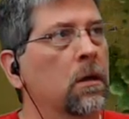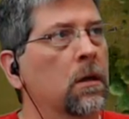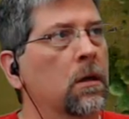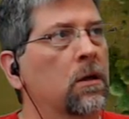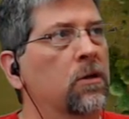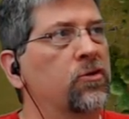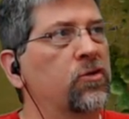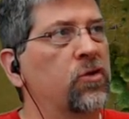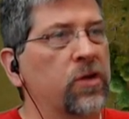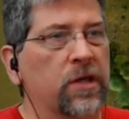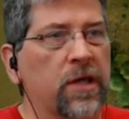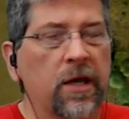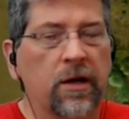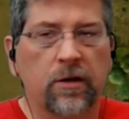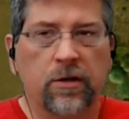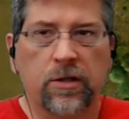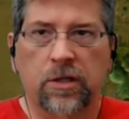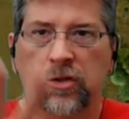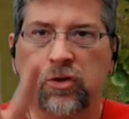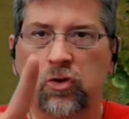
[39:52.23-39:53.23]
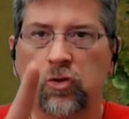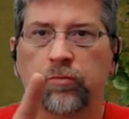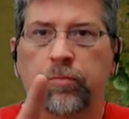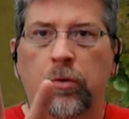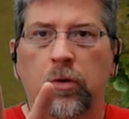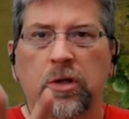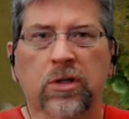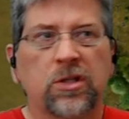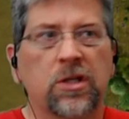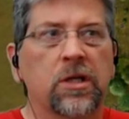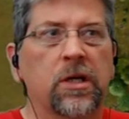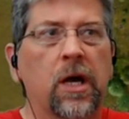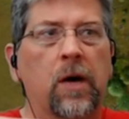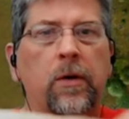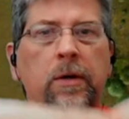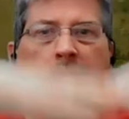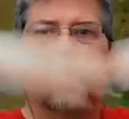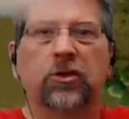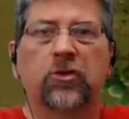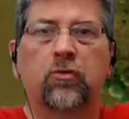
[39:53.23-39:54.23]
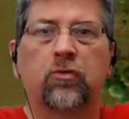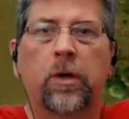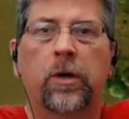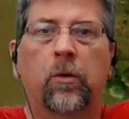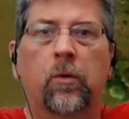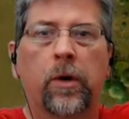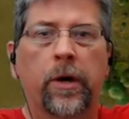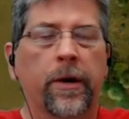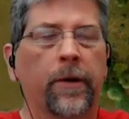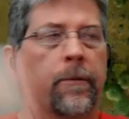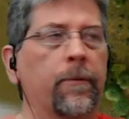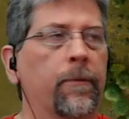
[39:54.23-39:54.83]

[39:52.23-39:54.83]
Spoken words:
So the guarantee is 2 points. Now I can just run away.